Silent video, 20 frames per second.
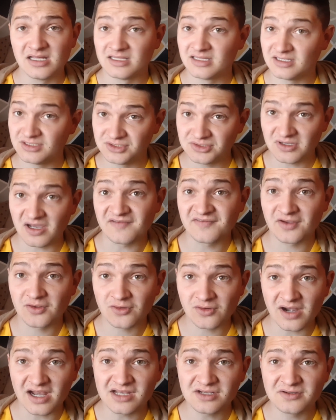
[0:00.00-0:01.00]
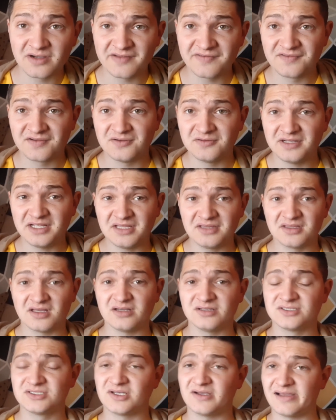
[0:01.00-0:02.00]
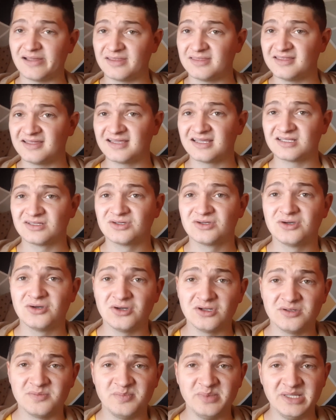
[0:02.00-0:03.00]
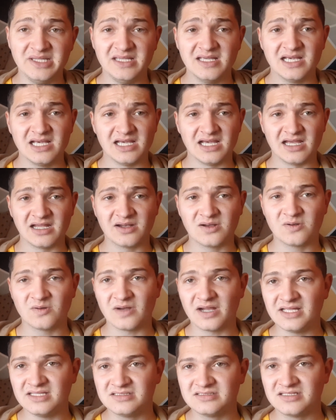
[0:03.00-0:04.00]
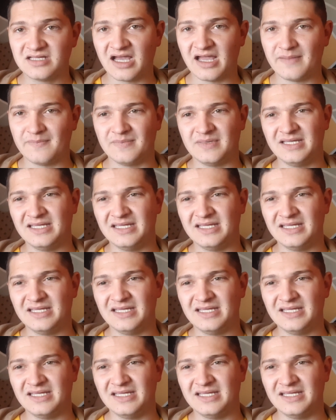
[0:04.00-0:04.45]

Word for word: They do have a great referee though, so I think it could be a great game.